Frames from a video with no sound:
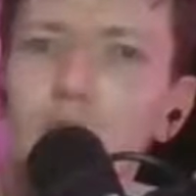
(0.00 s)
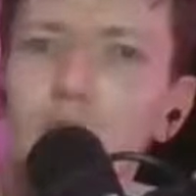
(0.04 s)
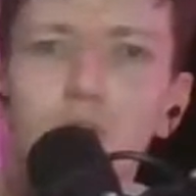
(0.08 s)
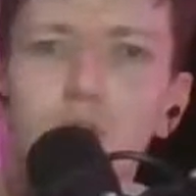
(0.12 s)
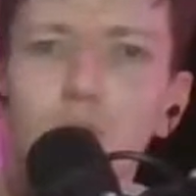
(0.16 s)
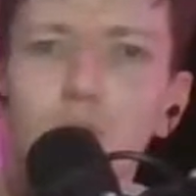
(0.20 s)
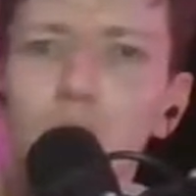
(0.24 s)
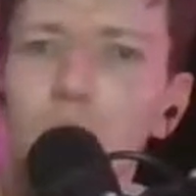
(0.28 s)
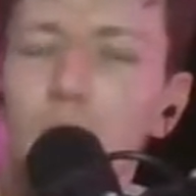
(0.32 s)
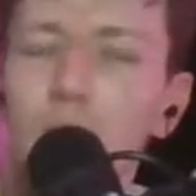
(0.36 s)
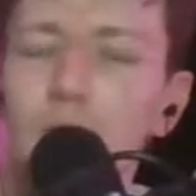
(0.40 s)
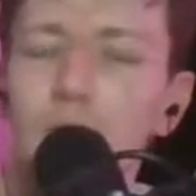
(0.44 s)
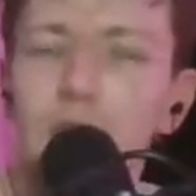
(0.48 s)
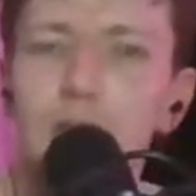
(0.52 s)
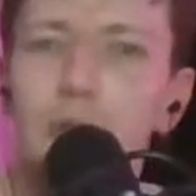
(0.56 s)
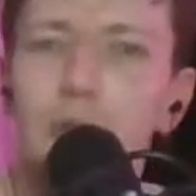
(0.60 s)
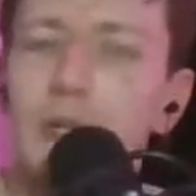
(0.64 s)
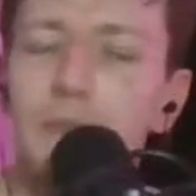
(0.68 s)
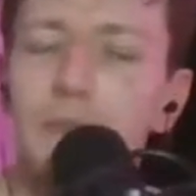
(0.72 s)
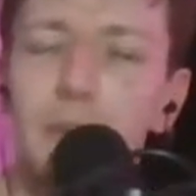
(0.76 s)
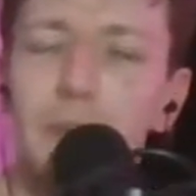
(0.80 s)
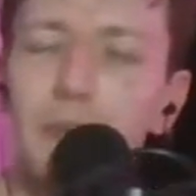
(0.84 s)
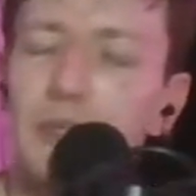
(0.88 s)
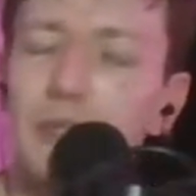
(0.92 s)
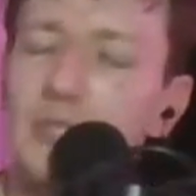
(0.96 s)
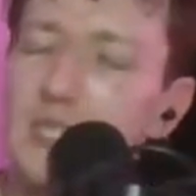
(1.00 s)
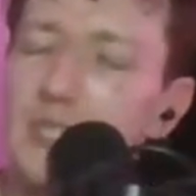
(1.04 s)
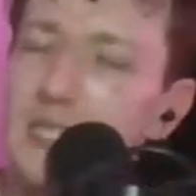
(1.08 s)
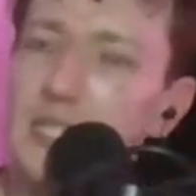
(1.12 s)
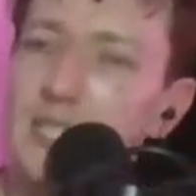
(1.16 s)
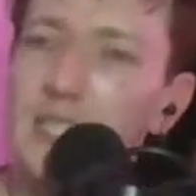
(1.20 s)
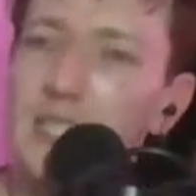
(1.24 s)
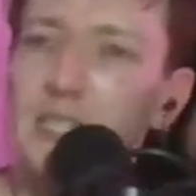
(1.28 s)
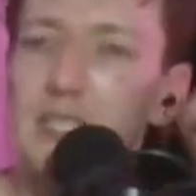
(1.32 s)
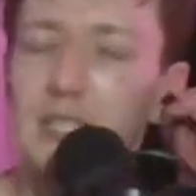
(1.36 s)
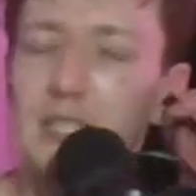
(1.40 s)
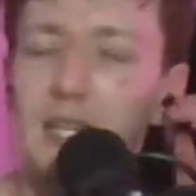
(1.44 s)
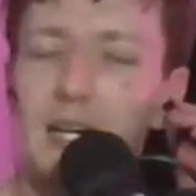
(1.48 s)
you want people to
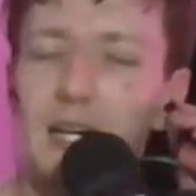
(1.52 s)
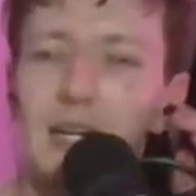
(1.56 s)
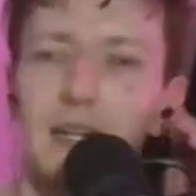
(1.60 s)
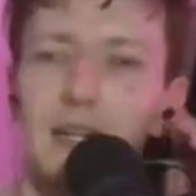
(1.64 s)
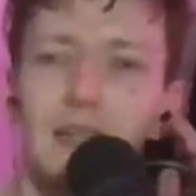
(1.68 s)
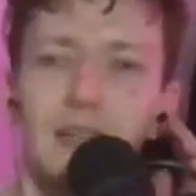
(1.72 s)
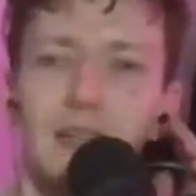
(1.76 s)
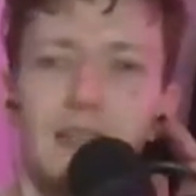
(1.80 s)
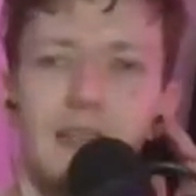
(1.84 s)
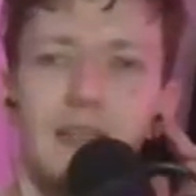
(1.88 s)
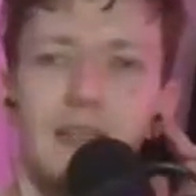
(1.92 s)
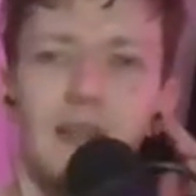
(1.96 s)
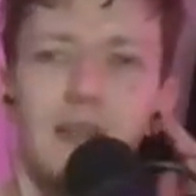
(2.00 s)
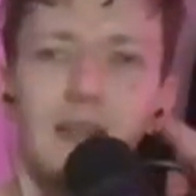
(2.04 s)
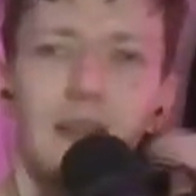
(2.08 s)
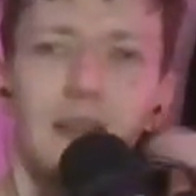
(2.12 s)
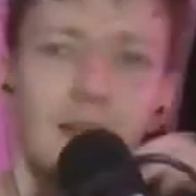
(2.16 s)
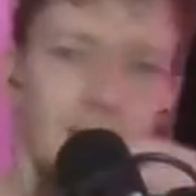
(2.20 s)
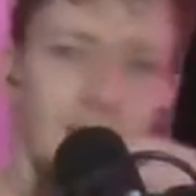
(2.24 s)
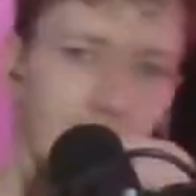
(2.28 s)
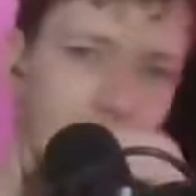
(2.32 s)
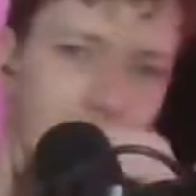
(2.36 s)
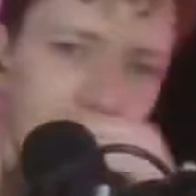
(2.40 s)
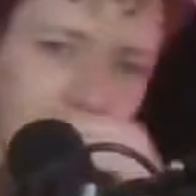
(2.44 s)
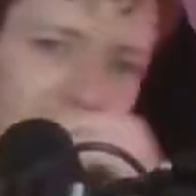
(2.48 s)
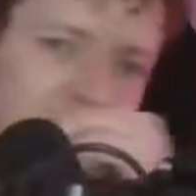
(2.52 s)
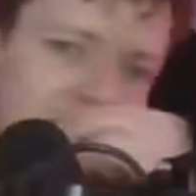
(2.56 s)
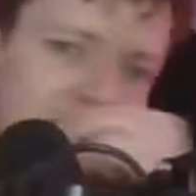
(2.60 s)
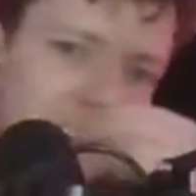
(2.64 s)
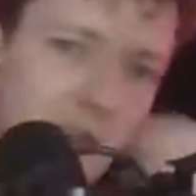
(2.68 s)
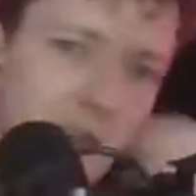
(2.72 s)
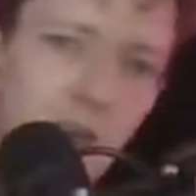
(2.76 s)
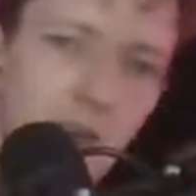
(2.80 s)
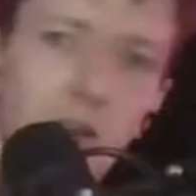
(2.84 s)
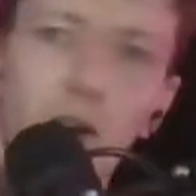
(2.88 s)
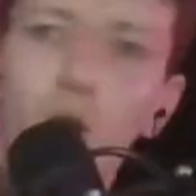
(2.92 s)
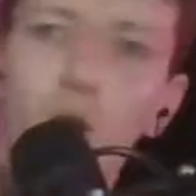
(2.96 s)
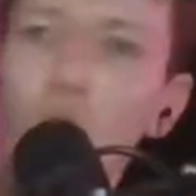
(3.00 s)
say to that?
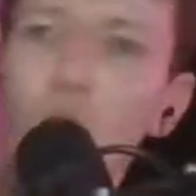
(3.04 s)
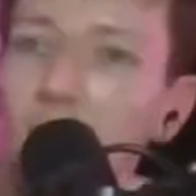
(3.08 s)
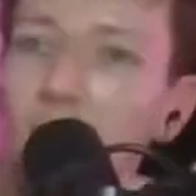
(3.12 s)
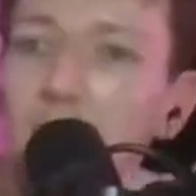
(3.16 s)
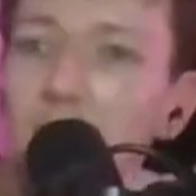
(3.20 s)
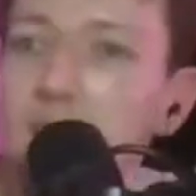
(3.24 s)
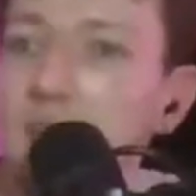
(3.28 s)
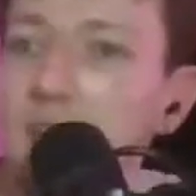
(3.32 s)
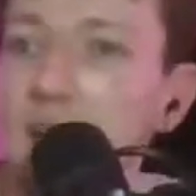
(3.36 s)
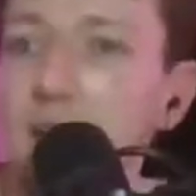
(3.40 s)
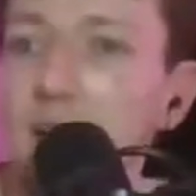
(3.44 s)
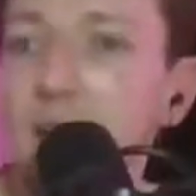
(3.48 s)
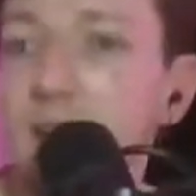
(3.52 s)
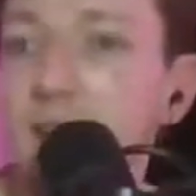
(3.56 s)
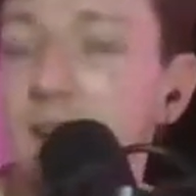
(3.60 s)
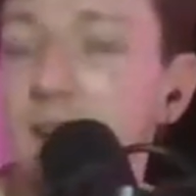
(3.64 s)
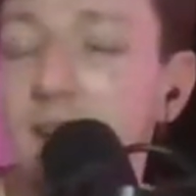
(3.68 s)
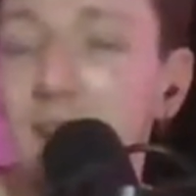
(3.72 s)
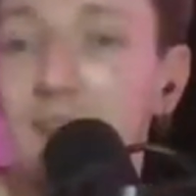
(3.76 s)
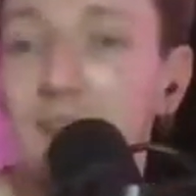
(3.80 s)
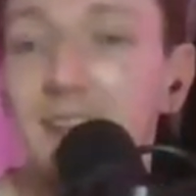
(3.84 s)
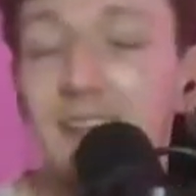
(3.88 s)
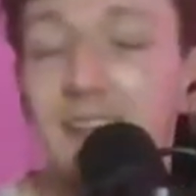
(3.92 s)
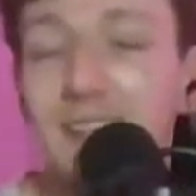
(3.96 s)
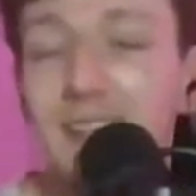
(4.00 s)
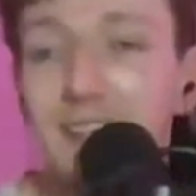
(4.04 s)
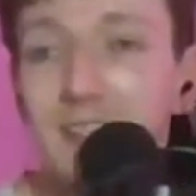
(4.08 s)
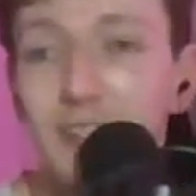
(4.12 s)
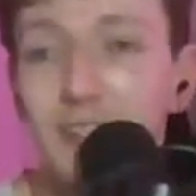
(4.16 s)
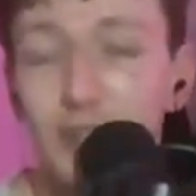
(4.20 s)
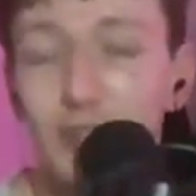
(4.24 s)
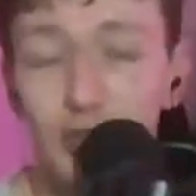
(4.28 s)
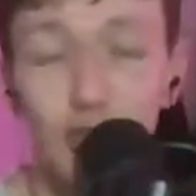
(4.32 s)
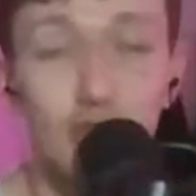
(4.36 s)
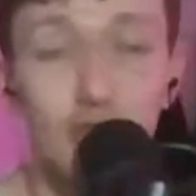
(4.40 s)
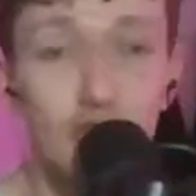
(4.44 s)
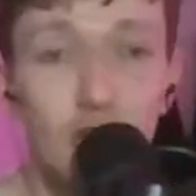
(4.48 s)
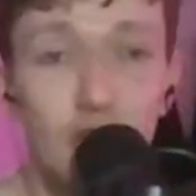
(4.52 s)
Oh, well done,
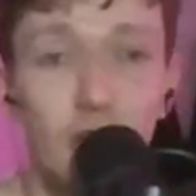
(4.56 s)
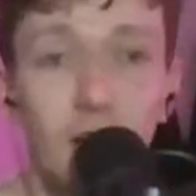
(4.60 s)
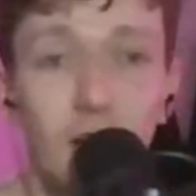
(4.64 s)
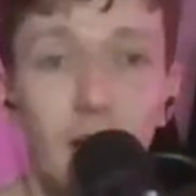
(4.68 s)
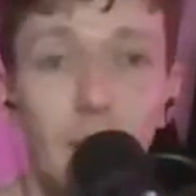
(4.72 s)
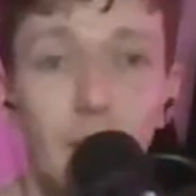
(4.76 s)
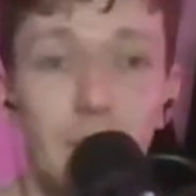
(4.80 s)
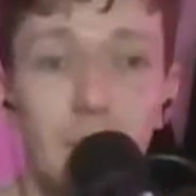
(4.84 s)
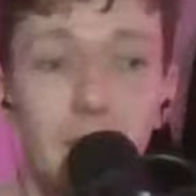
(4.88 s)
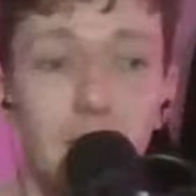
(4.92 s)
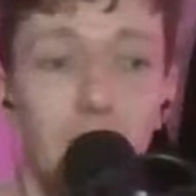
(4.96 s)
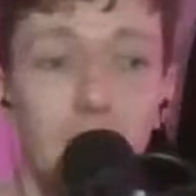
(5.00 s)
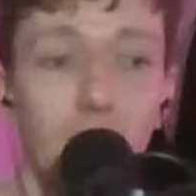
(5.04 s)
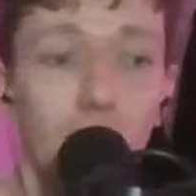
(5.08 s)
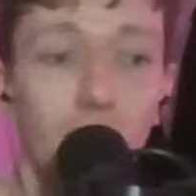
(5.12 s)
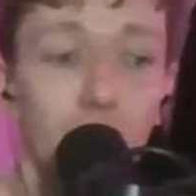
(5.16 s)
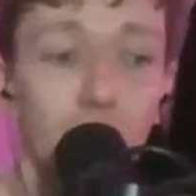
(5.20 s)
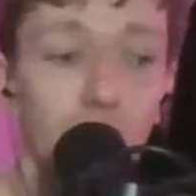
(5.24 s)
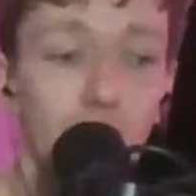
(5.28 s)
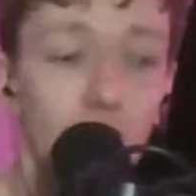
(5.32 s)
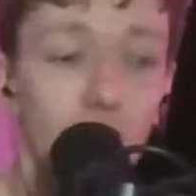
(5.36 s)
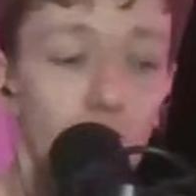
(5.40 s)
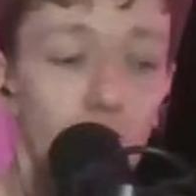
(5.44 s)
good job, you've